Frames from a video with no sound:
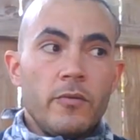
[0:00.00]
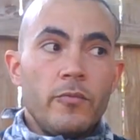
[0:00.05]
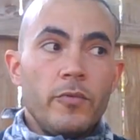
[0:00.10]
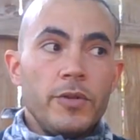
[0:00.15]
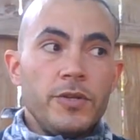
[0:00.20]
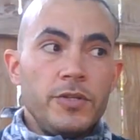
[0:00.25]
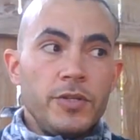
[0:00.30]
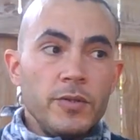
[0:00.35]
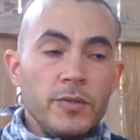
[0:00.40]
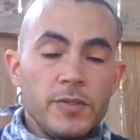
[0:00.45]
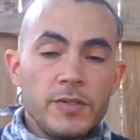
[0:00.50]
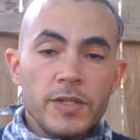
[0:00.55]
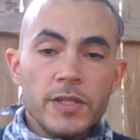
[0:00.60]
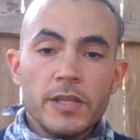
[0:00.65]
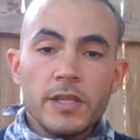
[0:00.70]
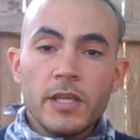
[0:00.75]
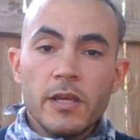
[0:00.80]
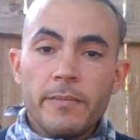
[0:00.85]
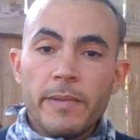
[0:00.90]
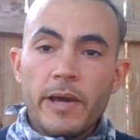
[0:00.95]
reducing
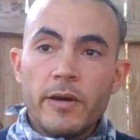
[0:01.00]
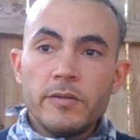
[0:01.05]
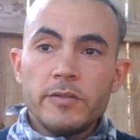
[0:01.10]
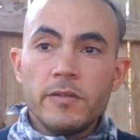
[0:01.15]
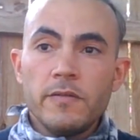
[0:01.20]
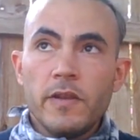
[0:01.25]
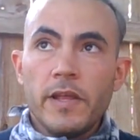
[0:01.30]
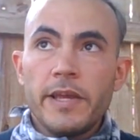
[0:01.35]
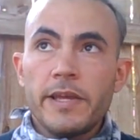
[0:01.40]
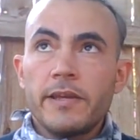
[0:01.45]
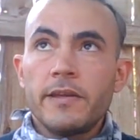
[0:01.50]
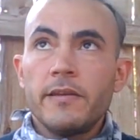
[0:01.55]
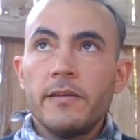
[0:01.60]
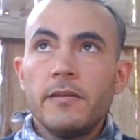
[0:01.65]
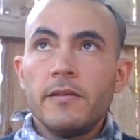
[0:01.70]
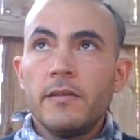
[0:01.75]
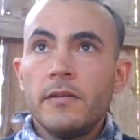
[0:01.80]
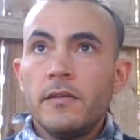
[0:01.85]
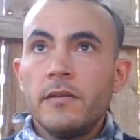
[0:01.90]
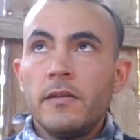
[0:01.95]
the amount of, like,
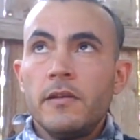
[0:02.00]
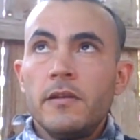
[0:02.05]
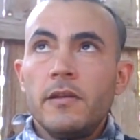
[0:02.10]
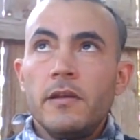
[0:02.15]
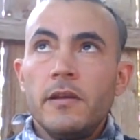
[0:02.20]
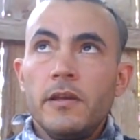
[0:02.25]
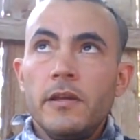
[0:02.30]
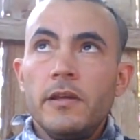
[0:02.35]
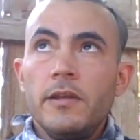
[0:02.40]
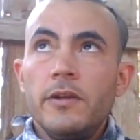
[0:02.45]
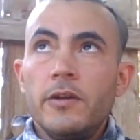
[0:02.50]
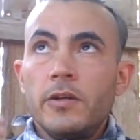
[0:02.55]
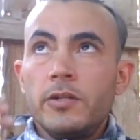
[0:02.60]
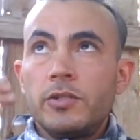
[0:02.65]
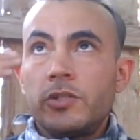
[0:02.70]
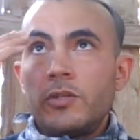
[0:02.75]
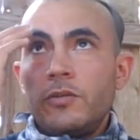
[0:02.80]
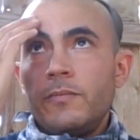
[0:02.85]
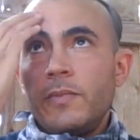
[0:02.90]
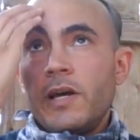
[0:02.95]

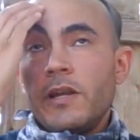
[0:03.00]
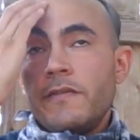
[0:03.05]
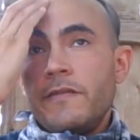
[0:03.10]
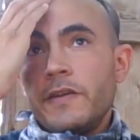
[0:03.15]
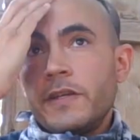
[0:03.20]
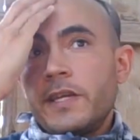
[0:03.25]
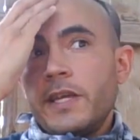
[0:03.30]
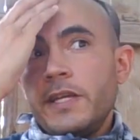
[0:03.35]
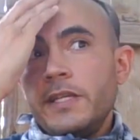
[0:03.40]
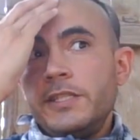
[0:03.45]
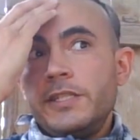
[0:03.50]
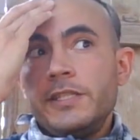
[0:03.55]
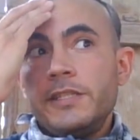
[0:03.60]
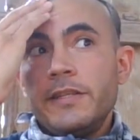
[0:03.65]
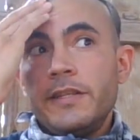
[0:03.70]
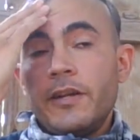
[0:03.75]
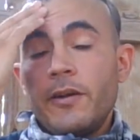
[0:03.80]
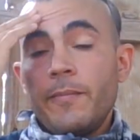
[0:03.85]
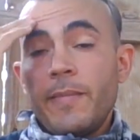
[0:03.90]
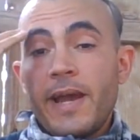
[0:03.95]
inertial modification
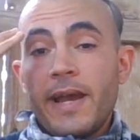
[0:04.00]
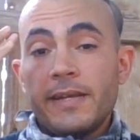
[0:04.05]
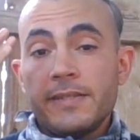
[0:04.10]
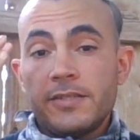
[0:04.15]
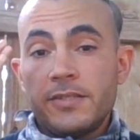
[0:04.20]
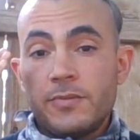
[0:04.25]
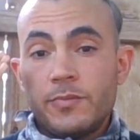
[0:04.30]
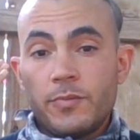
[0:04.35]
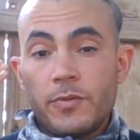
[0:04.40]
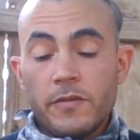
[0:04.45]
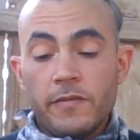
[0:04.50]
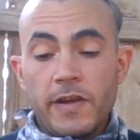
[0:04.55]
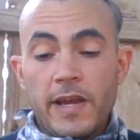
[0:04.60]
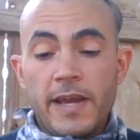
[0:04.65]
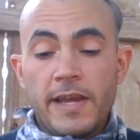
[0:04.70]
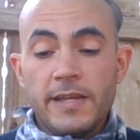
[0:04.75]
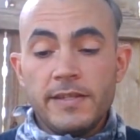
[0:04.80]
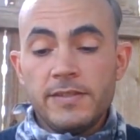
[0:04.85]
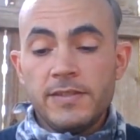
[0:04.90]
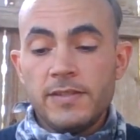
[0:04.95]
their mass
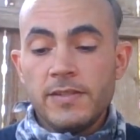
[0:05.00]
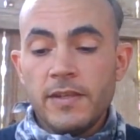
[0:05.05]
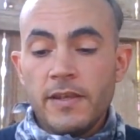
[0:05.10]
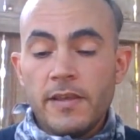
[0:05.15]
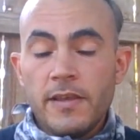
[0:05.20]
provides,